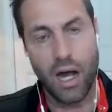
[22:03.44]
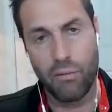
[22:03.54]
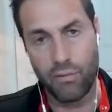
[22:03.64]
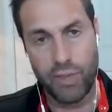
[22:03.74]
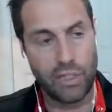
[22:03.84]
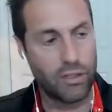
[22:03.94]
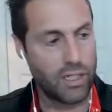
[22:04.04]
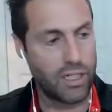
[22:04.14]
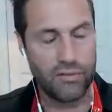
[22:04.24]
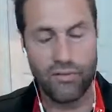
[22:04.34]
be
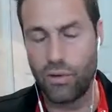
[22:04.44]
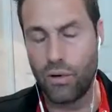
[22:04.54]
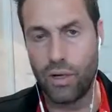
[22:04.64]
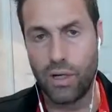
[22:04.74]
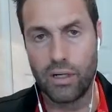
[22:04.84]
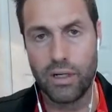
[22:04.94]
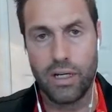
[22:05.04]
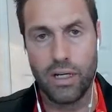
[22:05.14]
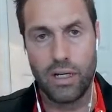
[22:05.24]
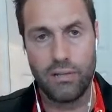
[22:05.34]
looking for
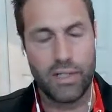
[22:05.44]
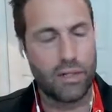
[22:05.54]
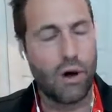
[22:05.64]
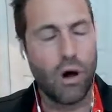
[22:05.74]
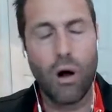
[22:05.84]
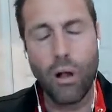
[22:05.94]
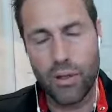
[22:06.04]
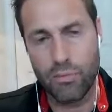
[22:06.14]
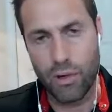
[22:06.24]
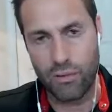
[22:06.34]
all the
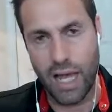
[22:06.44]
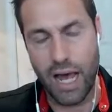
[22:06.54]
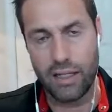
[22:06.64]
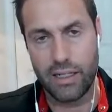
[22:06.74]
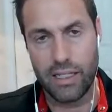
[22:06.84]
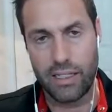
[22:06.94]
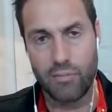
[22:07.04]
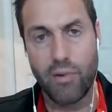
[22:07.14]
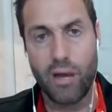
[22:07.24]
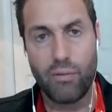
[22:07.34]
modalities
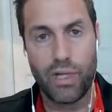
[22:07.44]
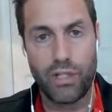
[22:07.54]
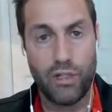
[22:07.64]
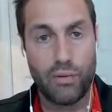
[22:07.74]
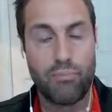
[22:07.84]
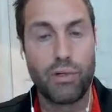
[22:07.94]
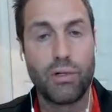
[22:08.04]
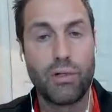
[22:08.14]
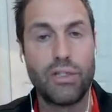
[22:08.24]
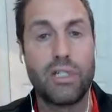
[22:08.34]
by which the
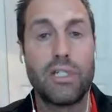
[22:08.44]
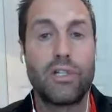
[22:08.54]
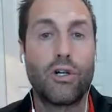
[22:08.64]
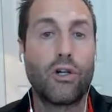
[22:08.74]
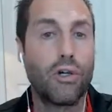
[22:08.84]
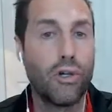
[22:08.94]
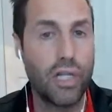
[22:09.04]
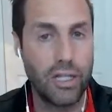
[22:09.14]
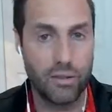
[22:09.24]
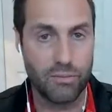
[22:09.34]
person is
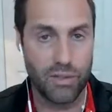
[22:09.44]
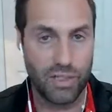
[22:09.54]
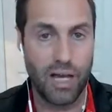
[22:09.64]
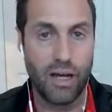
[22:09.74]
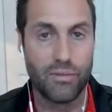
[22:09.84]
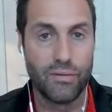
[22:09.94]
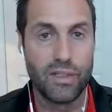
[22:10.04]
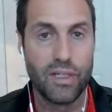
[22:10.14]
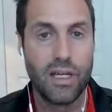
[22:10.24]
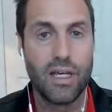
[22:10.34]
hurting themselves
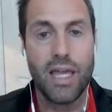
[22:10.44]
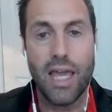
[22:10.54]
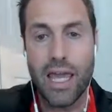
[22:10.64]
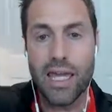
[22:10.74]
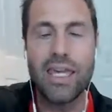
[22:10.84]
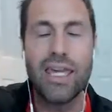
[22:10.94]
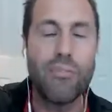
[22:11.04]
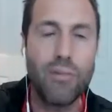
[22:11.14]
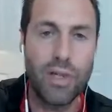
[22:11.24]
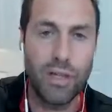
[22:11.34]
in
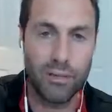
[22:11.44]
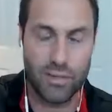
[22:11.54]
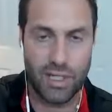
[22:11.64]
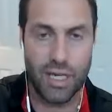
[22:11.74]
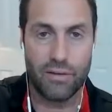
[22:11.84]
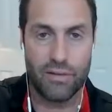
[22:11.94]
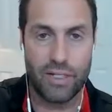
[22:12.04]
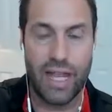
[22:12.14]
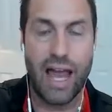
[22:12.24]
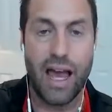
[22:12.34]
keeping themselves
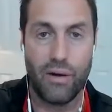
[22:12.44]
down.